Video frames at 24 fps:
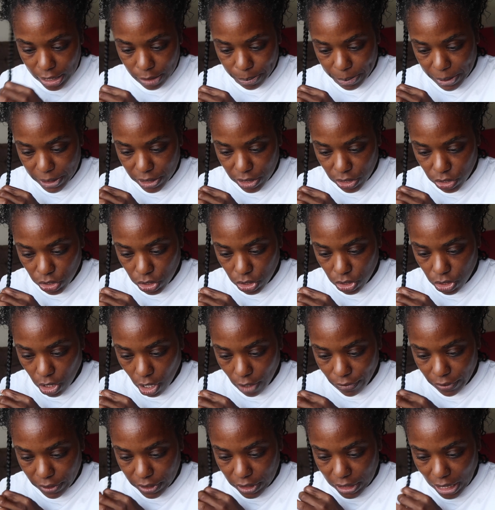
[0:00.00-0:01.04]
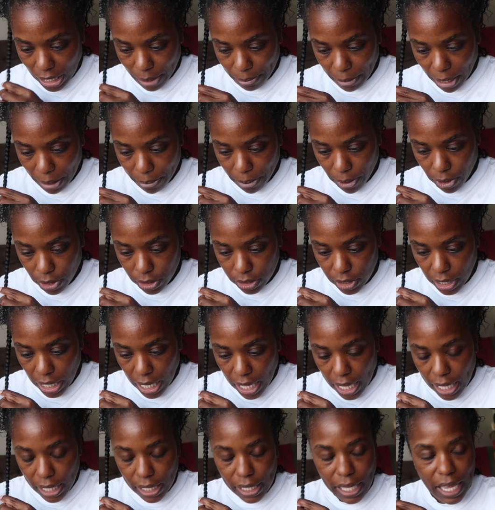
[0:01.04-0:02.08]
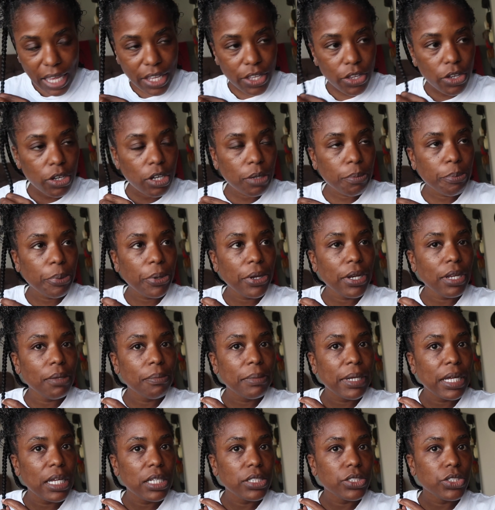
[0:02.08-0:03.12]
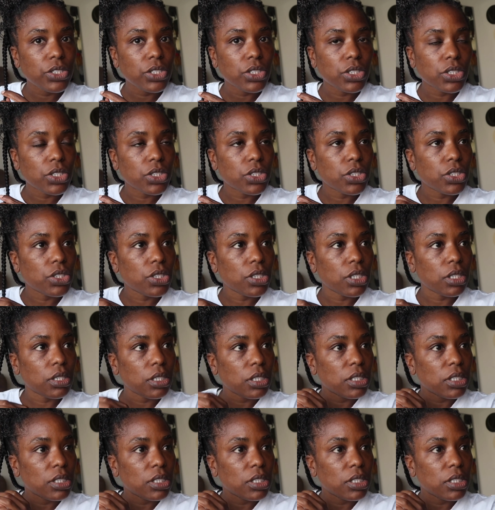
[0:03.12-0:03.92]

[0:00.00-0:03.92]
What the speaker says: positions offer standby perks? Yeah, you can pretty much,